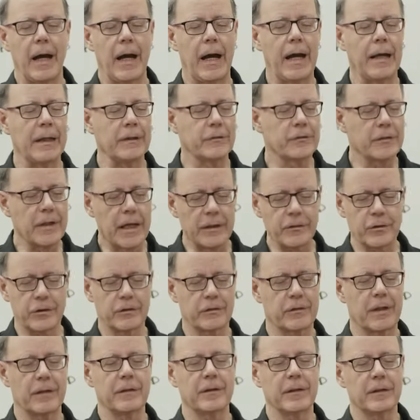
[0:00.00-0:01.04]
It's not
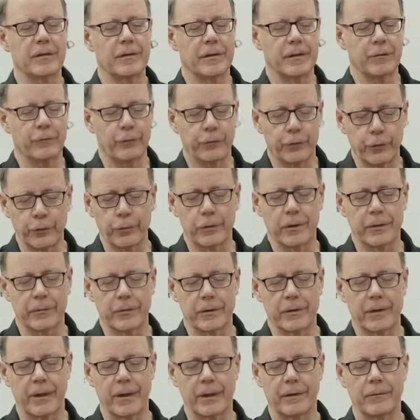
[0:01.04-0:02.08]
just I need to eat food every
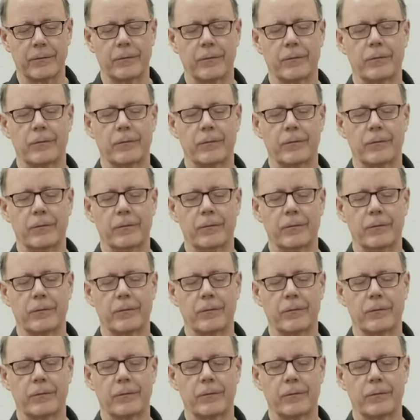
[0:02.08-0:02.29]
day.